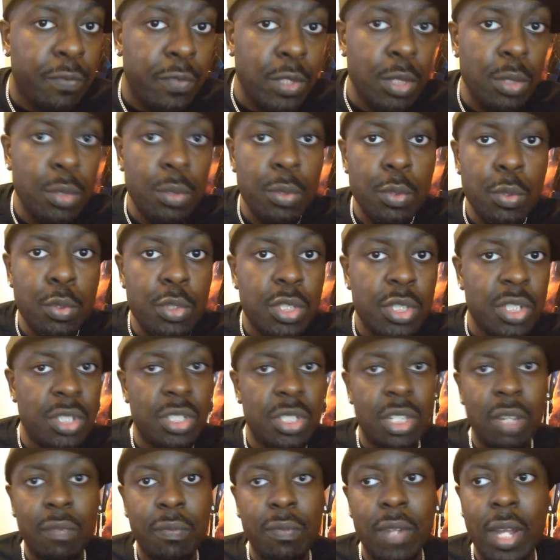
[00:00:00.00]
views and
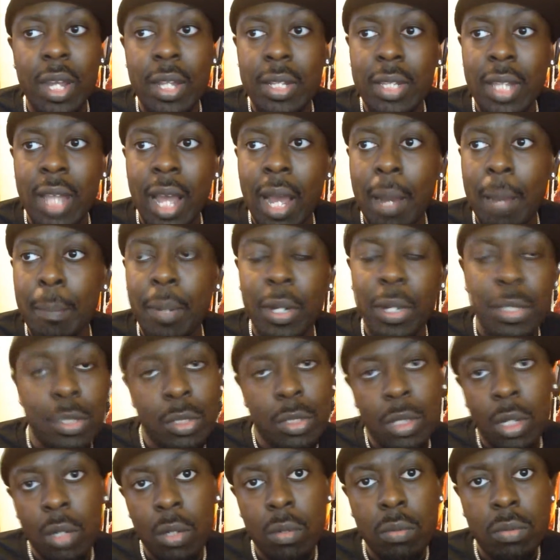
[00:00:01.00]
stuff like that, but you
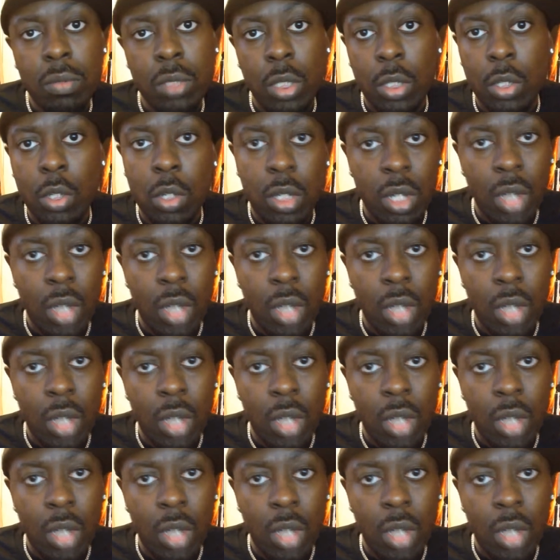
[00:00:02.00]
know, the